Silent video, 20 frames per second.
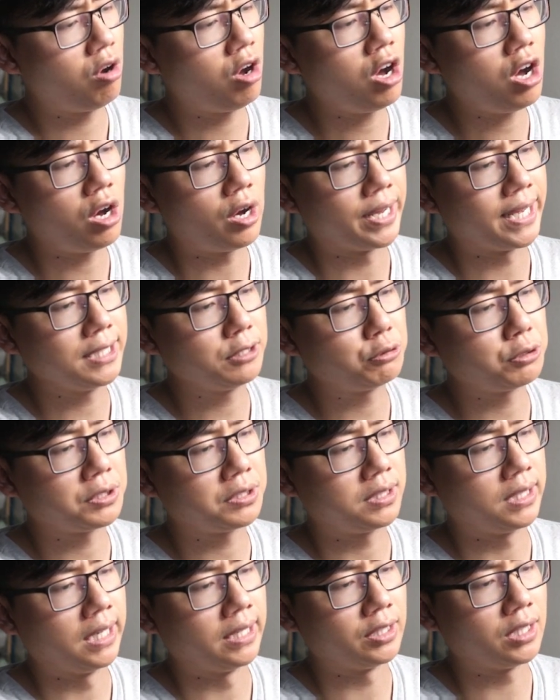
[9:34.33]

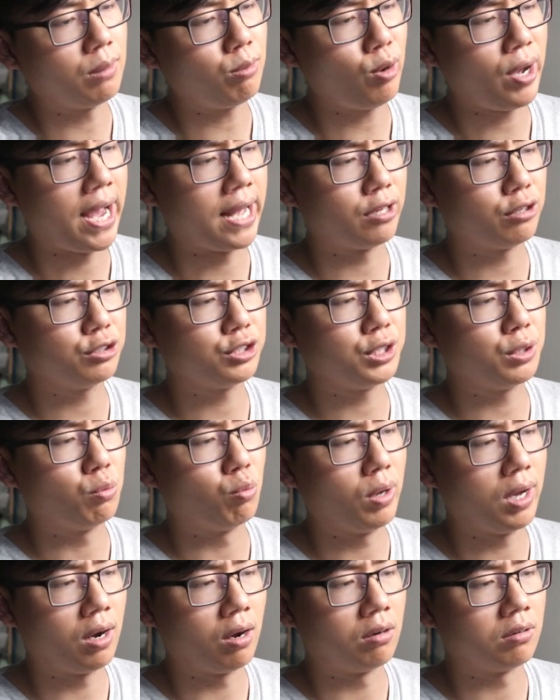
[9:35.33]
Interesting. Double energy
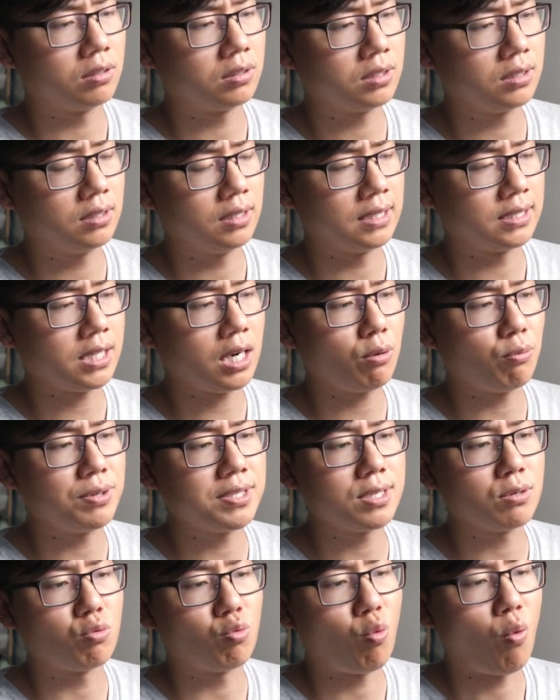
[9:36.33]
will. Is there a
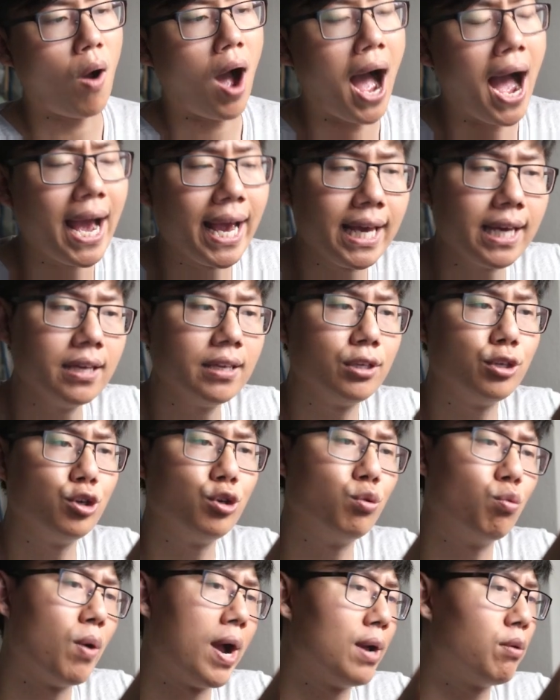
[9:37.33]
reason why you
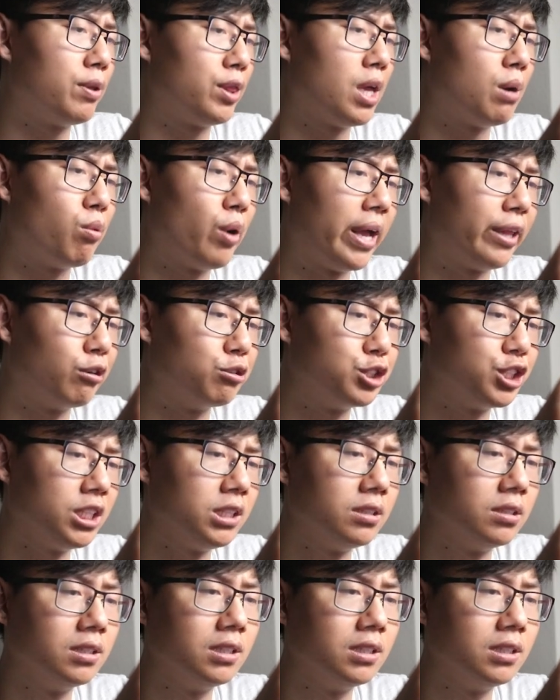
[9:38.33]
went with double energy?